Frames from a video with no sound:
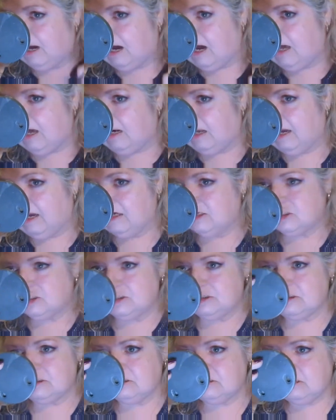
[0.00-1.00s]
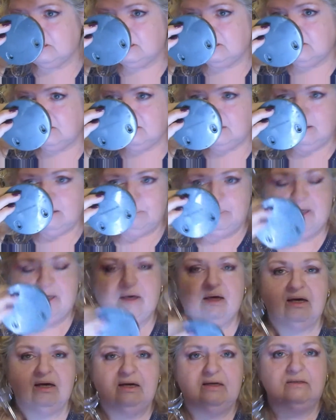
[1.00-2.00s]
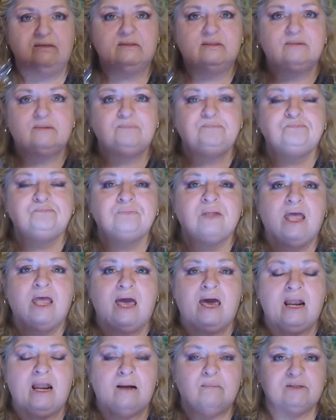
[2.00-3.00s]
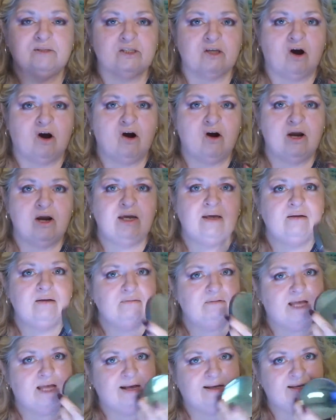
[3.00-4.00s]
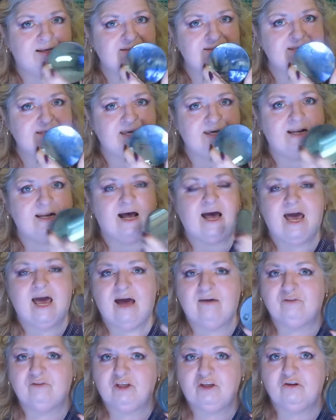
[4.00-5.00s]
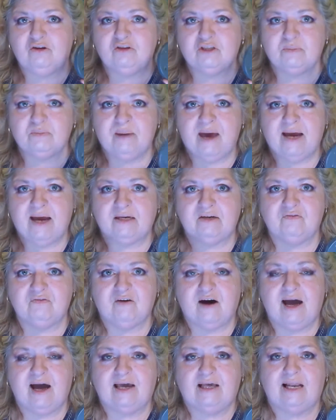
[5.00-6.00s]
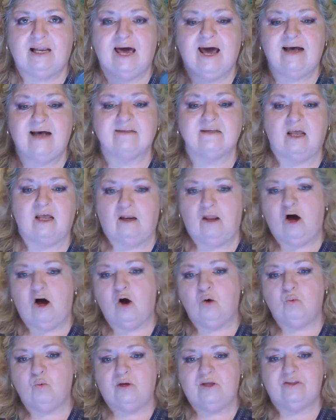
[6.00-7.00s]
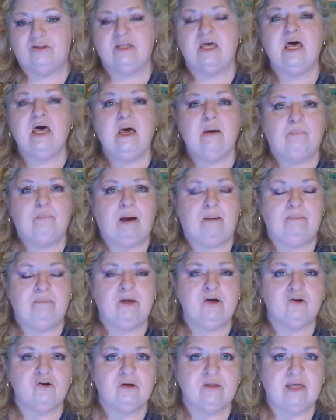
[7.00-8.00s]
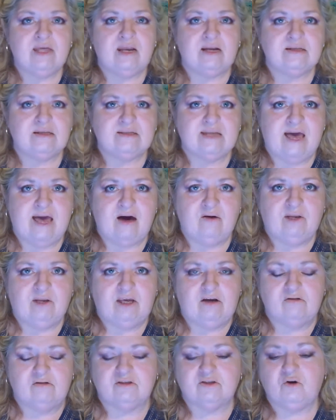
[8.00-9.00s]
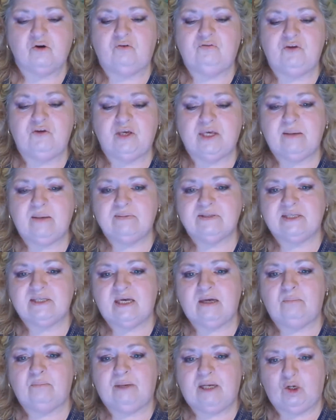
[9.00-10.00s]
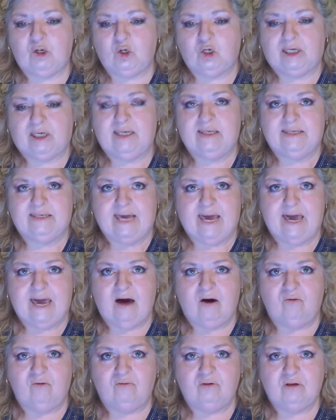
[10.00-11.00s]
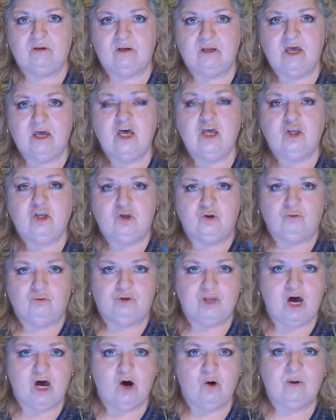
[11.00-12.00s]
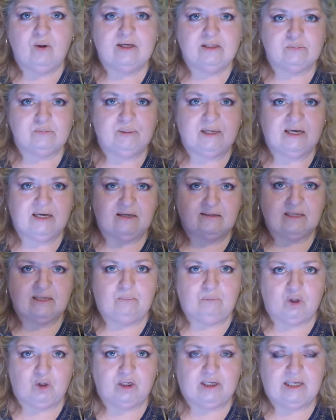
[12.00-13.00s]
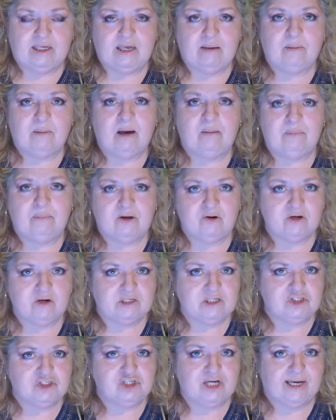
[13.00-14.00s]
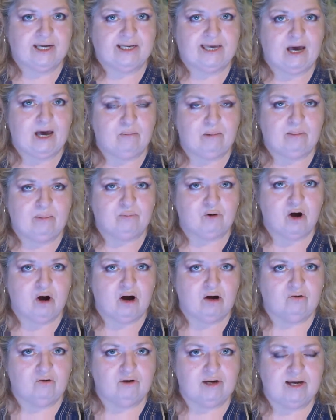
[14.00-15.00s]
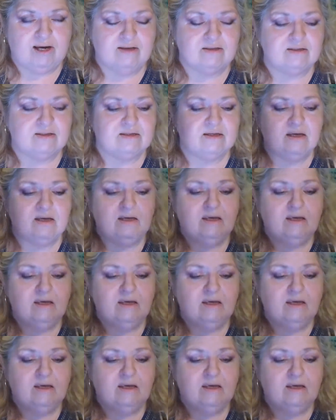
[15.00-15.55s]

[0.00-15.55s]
eyelashes. Because, and I'm sorry, like I said, I have to use a magnifying glass along with my mirror that is down here. So if you keep seeing me looking down, you'll know it's because I'm looking at my mirror to check out my progress.